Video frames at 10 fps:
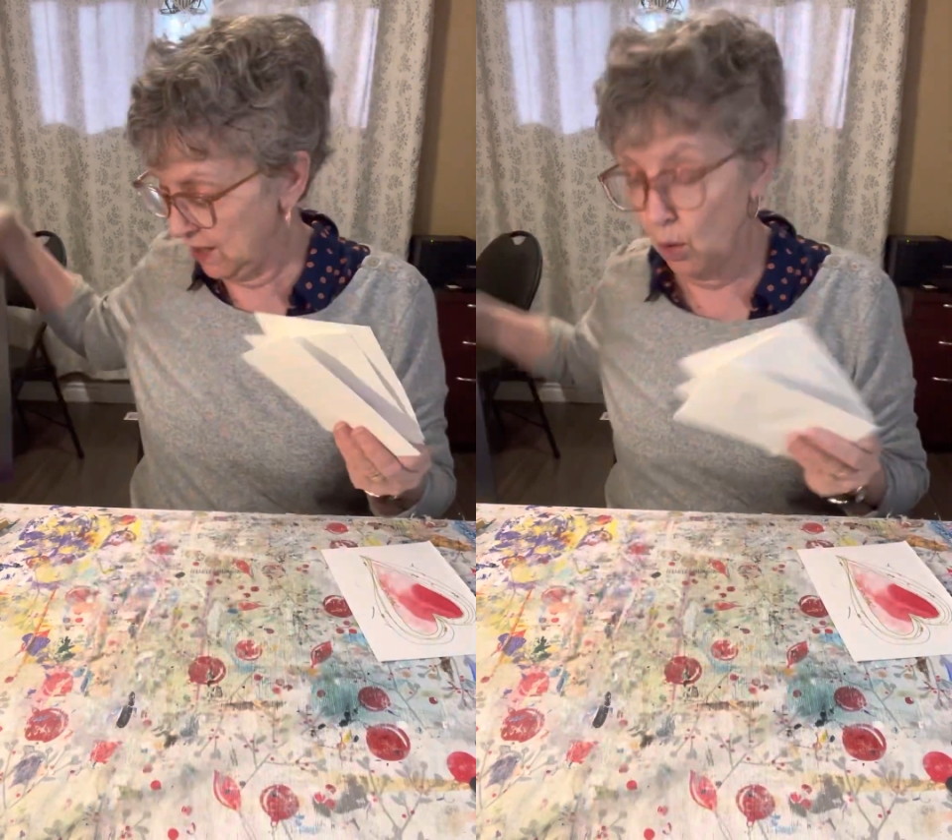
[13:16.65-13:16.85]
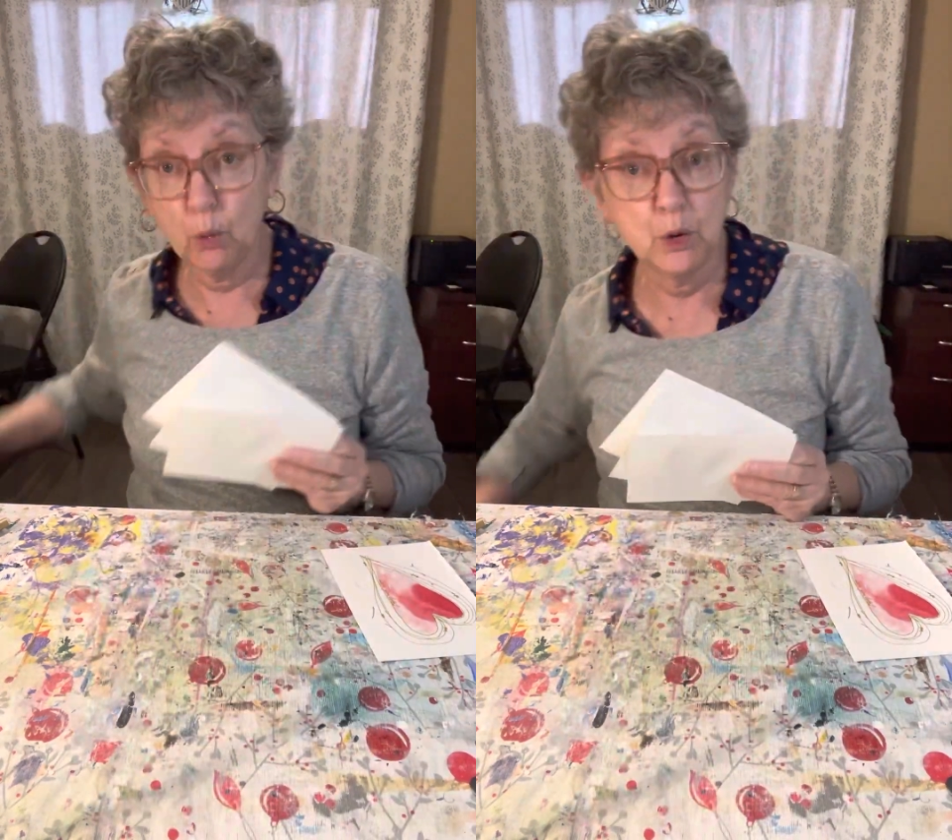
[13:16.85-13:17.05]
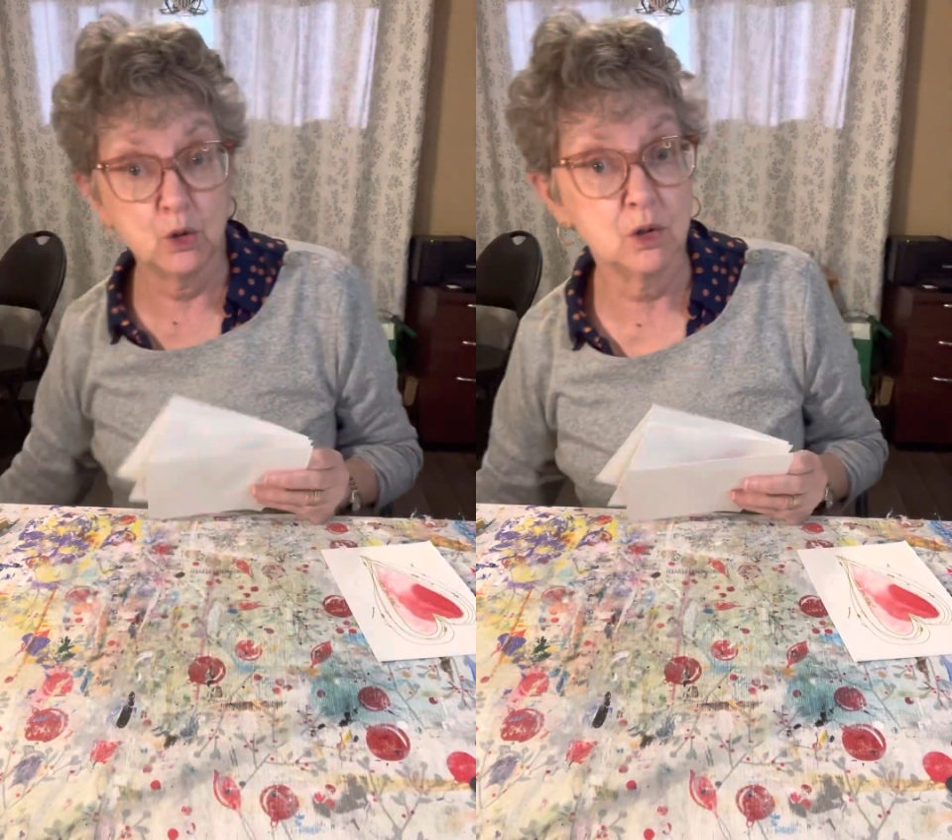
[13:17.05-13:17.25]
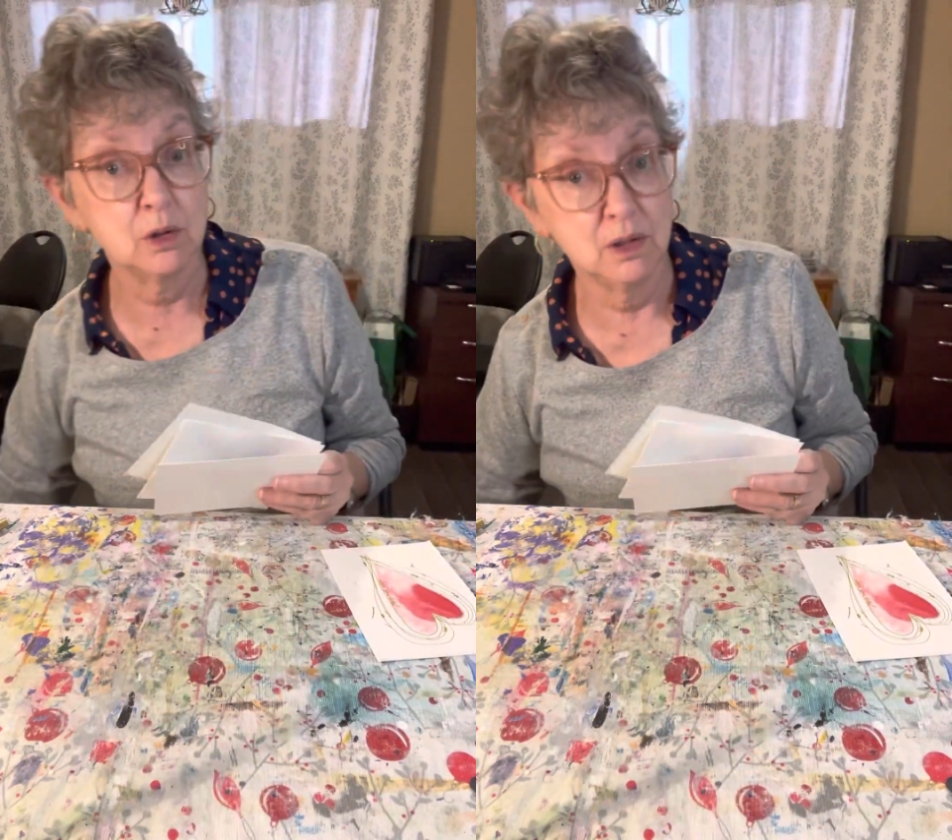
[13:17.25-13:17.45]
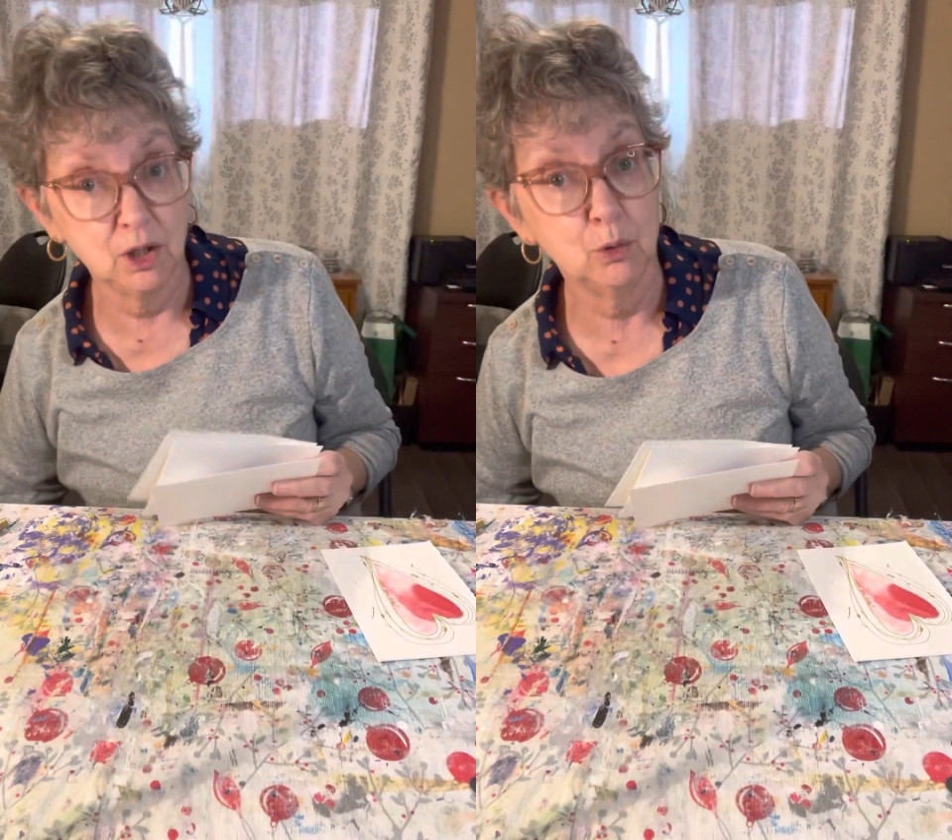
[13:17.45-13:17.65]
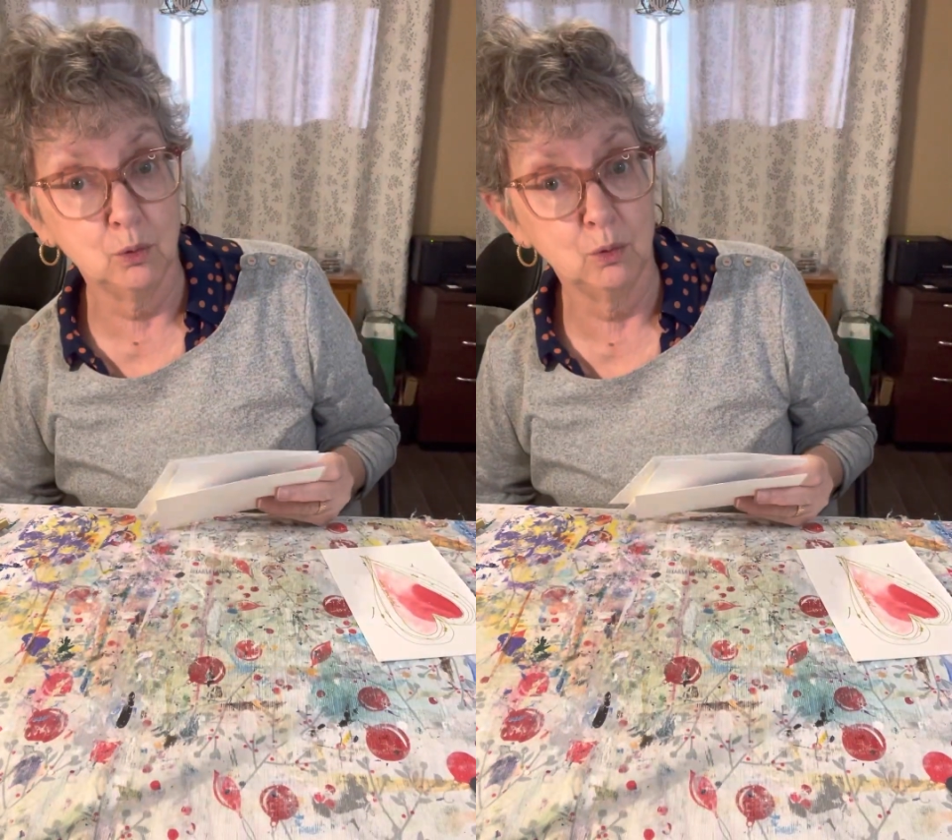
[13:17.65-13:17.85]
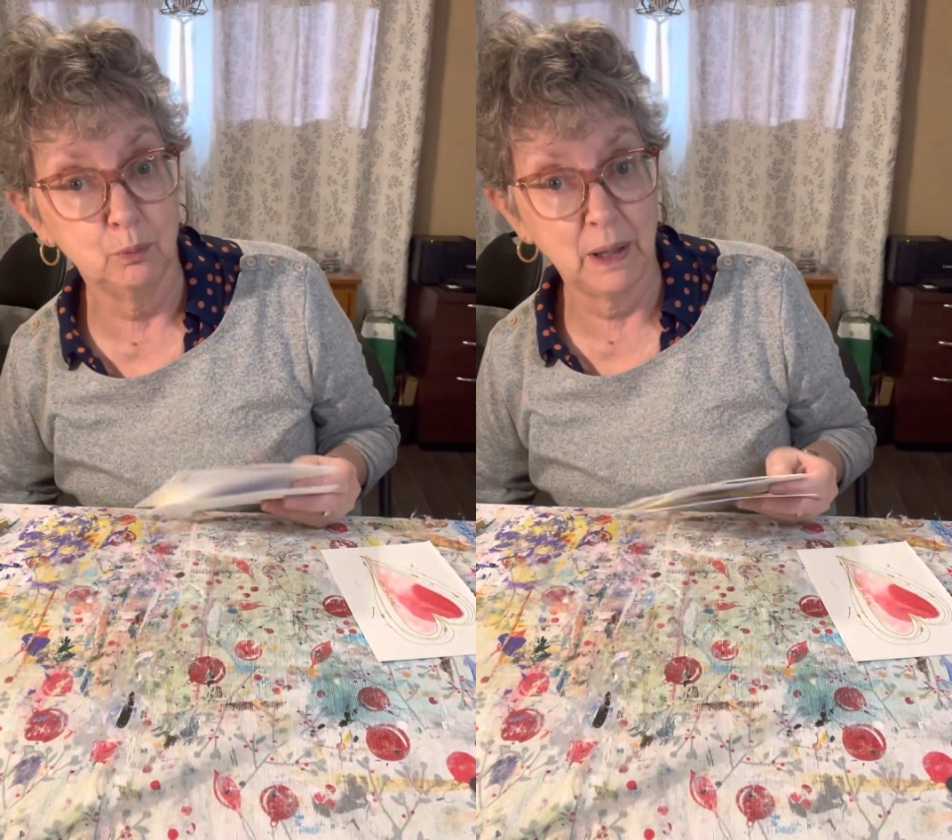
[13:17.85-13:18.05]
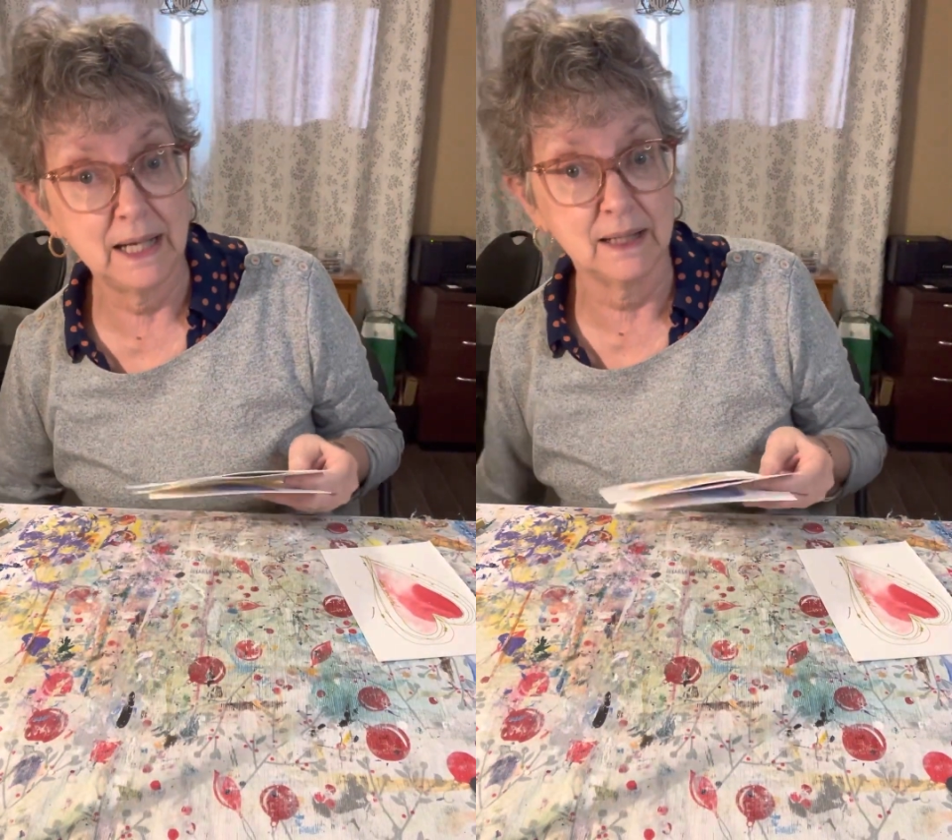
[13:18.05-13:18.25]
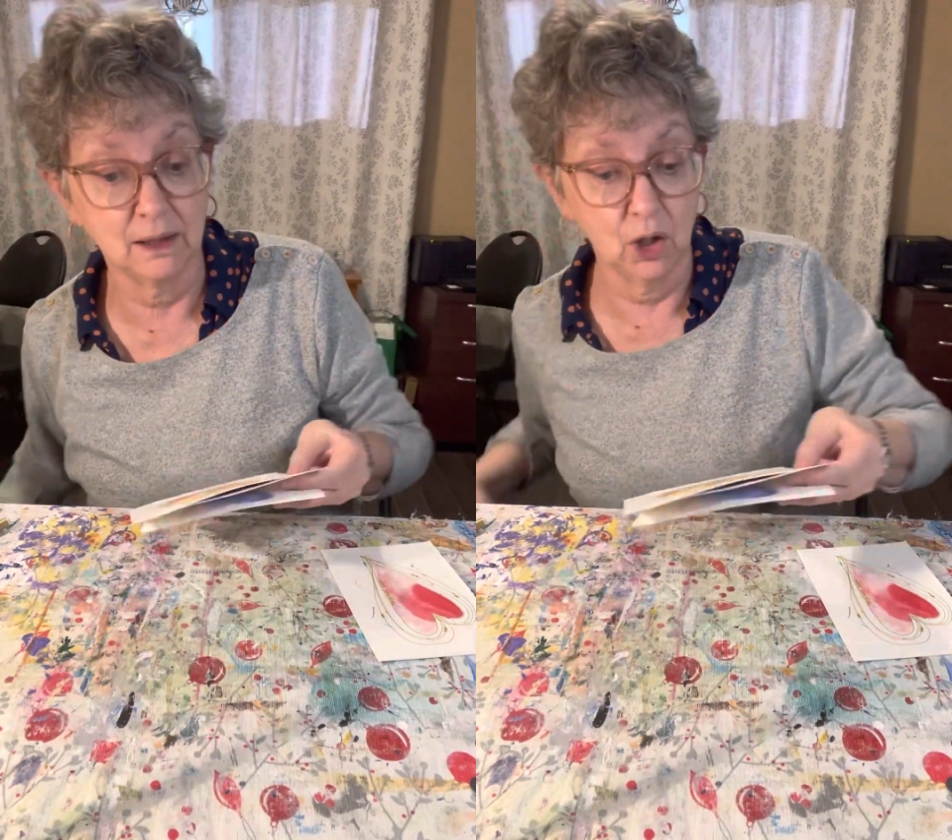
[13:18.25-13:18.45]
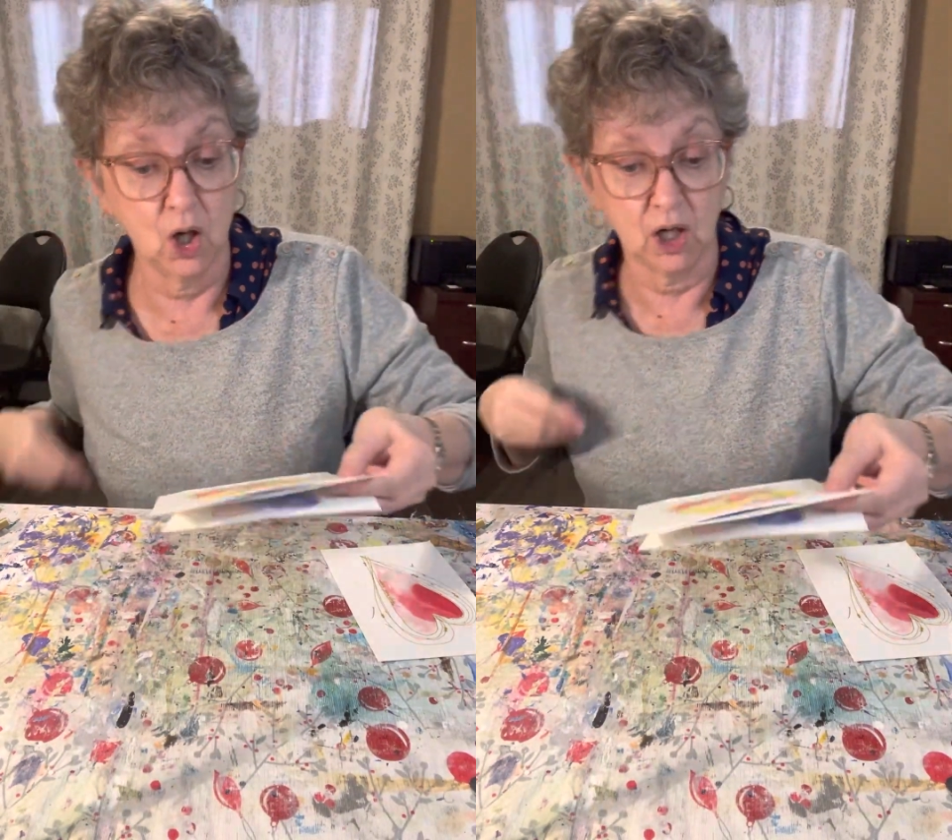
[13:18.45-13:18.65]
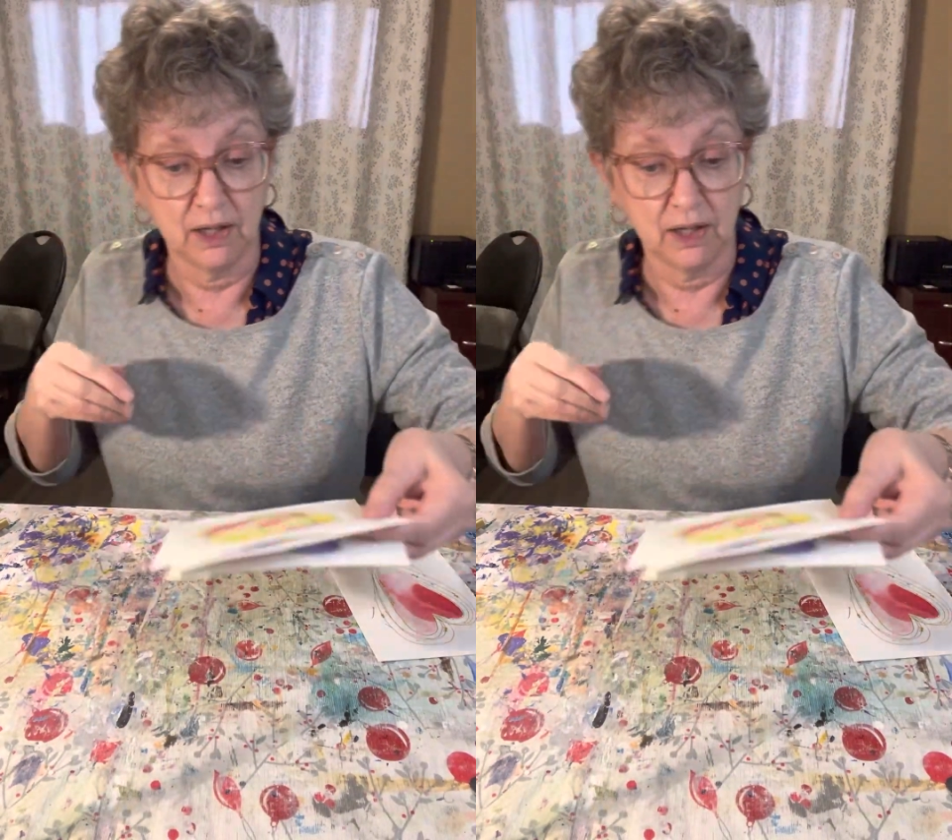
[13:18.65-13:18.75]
hope you painted along.